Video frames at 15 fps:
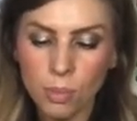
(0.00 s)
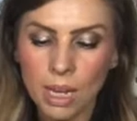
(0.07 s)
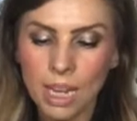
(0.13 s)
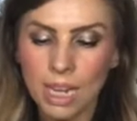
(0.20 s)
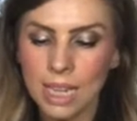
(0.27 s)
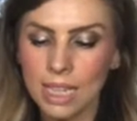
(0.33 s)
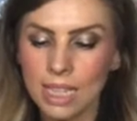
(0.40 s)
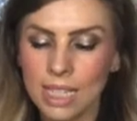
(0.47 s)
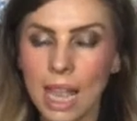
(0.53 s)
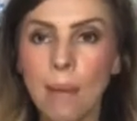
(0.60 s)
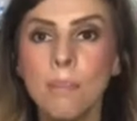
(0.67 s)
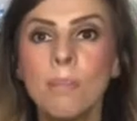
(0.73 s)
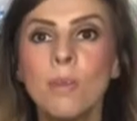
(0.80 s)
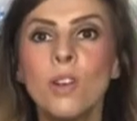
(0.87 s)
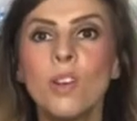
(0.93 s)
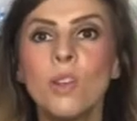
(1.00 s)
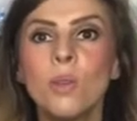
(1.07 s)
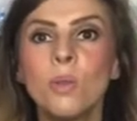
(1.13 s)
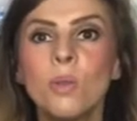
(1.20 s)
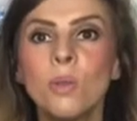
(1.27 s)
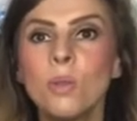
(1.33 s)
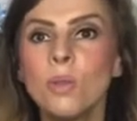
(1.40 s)
pinks and
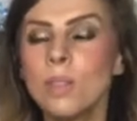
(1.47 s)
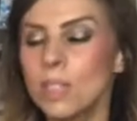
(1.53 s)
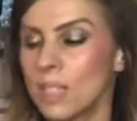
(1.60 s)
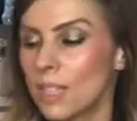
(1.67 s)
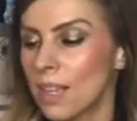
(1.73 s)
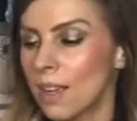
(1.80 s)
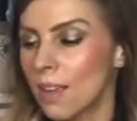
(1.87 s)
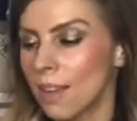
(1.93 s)
blues.